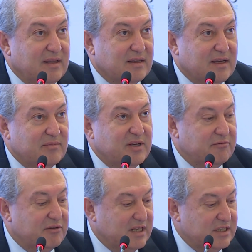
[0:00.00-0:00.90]
It can be
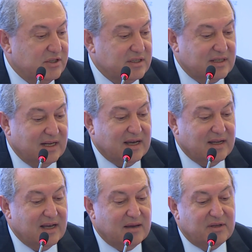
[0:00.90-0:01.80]
religiously
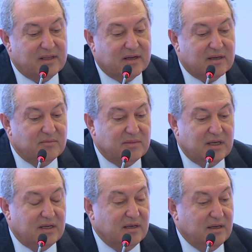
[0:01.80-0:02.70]
unhappy, they can
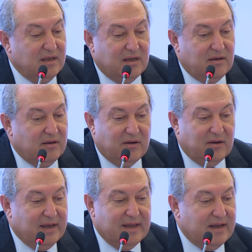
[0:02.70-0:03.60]
be
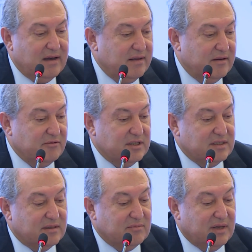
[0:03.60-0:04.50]
or any other
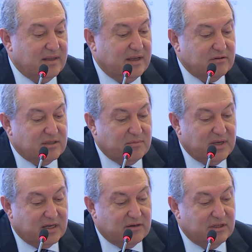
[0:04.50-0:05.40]
reason. But there's a
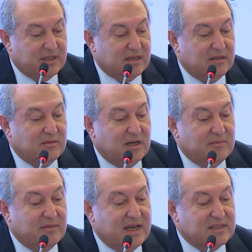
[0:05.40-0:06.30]
big critical
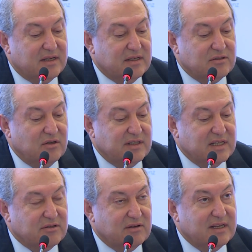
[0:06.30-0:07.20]
mass, and it's not
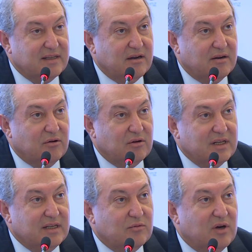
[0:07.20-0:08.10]
necessarily they are all
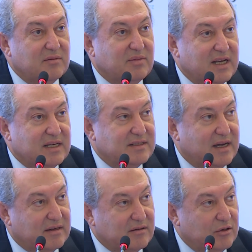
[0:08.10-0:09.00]
in one place, they
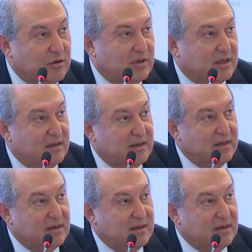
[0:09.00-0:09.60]
are global.